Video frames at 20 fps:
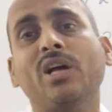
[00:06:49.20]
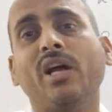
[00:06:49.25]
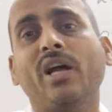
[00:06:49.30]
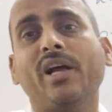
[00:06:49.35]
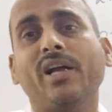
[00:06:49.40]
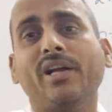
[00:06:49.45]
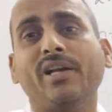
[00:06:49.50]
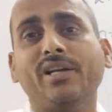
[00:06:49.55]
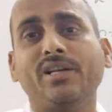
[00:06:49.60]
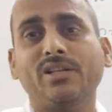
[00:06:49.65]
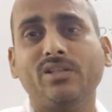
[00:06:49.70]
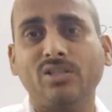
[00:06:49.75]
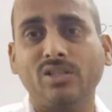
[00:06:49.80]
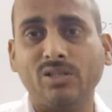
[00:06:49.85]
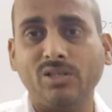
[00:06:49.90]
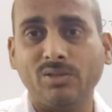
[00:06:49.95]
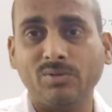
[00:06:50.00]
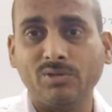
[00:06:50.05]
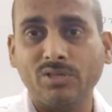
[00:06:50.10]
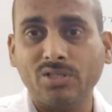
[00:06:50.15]
and
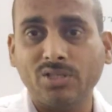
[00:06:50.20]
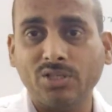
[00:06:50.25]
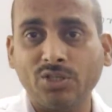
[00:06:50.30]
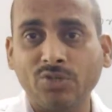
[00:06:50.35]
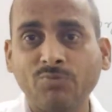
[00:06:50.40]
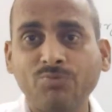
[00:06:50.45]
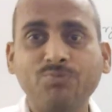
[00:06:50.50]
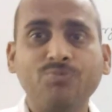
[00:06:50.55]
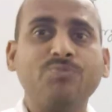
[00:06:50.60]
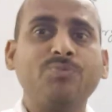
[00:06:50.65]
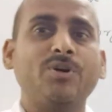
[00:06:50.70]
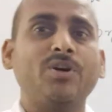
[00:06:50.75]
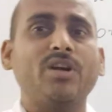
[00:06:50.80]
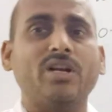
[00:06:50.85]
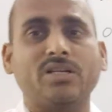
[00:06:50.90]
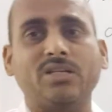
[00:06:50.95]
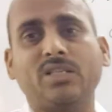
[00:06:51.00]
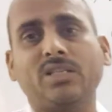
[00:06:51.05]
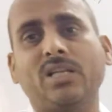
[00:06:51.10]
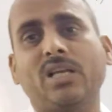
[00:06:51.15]
the new
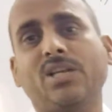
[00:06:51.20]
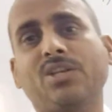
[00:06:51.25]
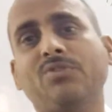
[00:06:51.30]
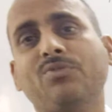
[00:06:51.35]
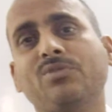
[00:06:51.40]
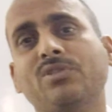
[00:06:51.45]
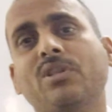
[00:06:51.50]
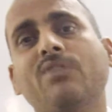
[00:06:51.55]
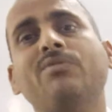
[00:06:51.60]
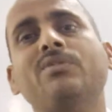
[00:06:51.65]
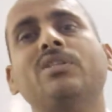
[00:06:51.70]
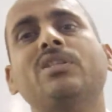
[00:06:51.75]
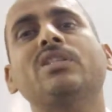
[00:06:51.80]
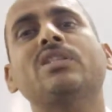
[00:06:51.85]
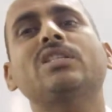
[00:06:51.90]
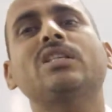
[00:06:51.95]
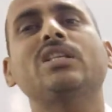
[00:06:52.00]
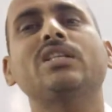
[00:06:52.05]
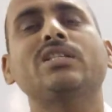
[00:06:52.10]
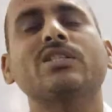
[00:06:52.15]
product, new
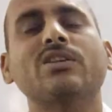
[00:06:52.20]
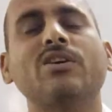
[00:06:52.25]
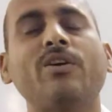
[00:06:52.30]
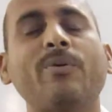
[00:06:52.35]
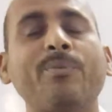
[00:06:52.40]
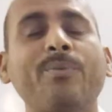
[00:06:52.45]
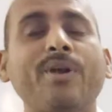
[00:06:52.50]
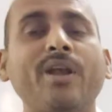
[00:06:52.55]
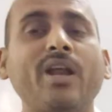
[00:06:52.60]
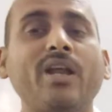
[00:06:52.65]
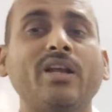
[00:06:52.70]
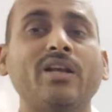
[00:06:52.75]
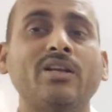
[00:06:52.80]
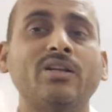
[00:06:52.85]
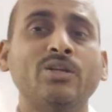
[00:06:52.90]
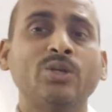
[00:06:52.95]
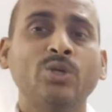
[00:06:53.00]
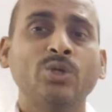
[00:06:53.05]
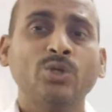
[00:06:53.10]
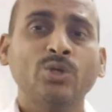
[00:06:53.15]
substance is obtained.
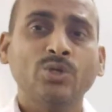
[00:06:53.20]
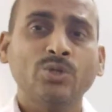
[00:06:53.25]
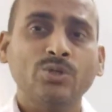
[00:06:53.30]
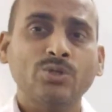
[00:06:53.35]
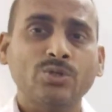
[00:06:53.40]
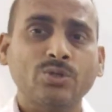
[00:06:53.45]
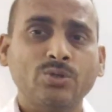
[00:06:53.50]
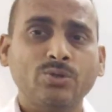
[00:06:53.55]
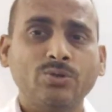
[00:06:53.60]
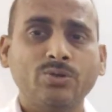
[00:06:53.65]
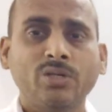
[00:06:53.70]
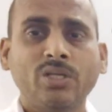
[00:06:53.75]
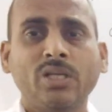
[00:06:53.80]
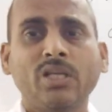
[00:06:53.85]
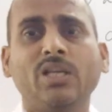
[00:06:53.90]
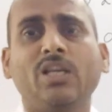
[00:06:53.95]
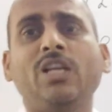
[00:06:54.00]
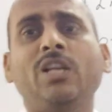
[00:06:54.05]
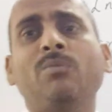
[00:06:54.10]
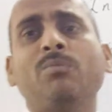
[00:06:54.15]

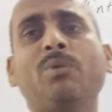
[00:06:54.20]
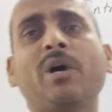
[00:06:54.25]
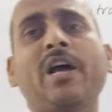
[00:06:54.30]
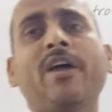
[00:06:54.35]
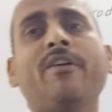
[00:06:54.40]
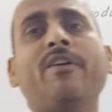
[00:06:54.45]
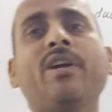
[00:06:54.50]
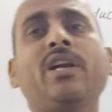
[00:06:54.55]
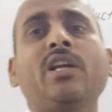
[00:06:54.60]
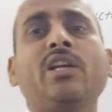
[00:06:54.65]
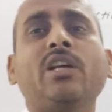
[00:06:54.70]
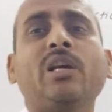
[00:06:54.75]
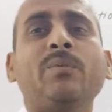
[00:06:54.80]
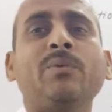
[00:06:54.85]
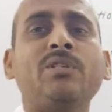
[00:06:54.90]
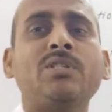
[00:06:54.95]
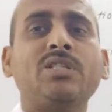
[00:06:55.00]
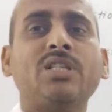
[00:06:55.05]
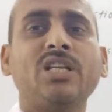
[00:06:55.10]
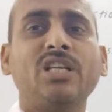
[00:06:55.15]
So in bioorganic
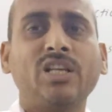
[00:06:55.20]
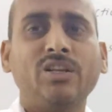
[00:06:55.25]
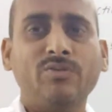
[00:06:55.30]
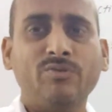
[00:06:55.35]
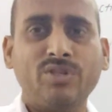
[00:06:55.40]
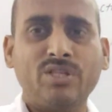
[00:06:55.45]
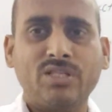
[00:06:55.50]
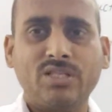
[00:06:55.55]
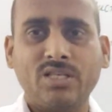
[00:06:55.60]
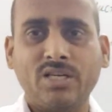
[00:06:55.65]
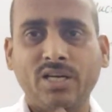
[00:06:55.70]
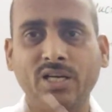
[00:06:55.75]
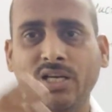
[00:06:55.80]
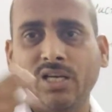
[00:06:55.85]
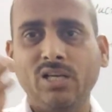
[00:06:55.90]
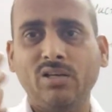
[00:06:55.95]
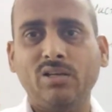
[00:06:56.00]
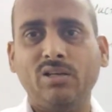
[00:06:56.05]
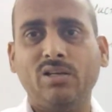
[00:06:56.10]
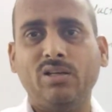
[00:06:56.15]
chemistry, we
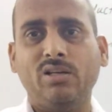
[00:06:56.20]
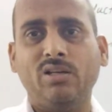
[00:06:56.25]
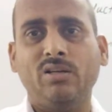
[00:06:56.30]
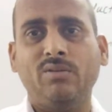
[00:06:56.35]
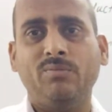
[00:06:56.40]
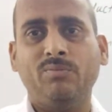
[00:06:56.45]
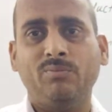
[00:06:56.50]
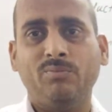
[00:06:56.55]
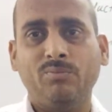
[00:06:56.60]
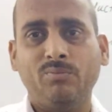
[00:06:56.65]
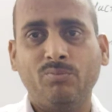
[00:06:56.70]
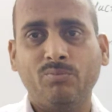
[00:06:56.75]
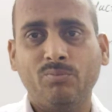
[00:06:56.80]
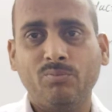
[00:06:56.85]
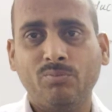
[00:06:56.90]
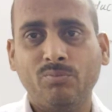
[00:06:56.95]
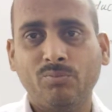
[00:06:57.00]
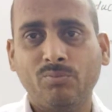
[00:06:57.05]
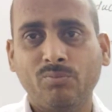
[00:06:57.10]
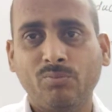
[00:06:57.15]
study
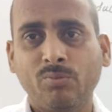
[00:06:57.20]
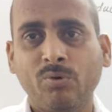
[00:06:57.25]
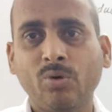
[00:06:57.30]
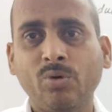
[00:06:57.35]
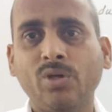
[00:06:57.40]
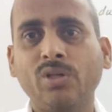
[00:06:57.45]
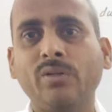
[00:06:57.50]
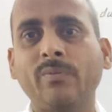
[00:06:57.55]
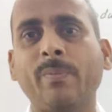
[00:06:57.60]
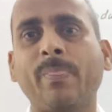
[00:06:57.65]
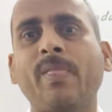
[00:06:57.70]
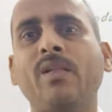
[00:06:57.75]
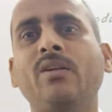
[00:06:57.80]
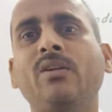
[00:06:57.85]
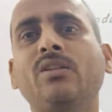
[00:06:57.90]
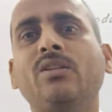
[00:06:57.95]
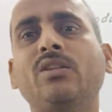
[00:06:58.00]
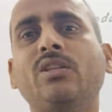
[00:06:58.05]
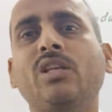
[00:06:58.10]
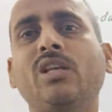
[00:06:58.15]
more
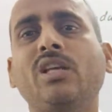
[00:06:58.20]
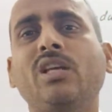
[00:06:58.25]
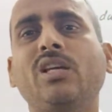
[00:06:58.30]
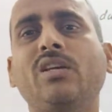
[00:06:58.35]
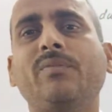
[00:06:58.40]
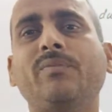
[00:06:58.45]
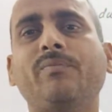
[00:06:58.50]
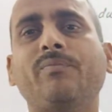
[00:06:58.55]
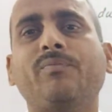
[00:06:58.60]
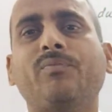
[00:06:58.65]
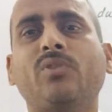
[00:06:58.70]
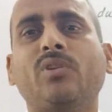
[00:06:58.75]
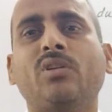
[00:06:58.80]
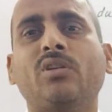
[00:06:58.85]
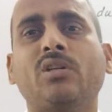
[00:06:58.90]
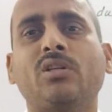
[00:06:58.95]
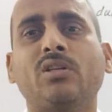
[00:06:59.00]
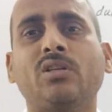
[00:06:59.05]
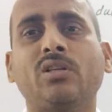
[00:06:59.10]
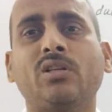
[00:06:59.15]
the
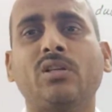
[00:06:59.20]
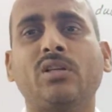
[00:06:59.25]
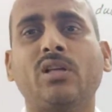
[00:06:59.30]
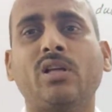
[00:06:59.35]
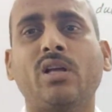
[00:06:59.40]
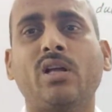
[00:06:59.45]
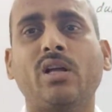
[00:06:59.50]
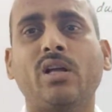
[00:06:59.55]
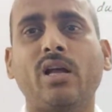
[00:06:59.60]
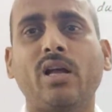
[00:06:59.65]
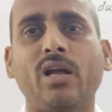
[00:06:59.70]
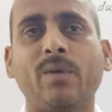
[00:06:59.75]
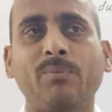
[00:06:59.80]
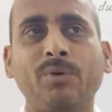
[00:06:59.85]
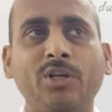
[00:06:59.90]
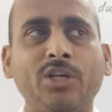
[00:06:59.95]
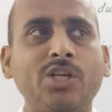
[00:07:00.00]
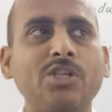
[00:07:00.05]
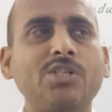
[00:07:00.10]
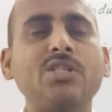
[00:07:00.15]

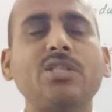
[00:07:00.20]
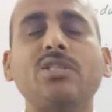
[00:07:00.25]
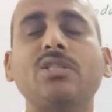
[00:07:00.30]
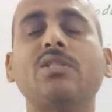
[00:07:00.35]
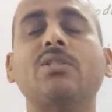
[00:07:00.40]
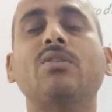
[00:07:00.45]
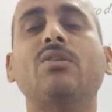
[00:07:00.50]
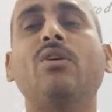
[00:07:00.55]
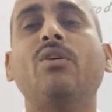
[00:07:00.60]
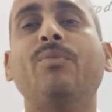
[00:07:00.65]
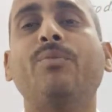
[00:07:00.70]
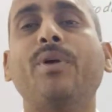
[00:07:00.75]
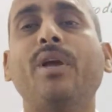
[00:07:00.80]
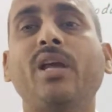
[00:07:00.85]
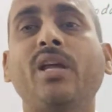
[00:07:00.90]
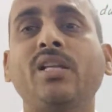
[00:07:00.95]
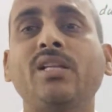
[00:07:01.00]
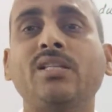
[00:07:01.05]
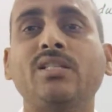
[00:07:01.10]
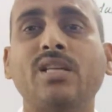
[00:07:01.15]
applications of
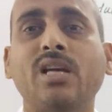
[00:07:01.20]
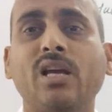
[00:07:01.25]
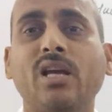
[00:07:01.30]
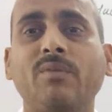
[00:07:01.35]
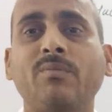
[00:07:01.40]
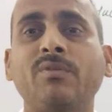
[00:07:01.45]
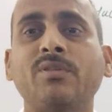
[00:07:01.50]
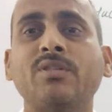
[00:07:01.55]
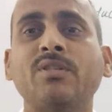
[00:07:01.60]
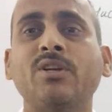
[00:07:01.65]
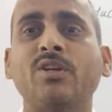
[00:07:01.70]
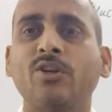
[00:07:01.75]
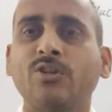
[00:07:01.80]
enzymes.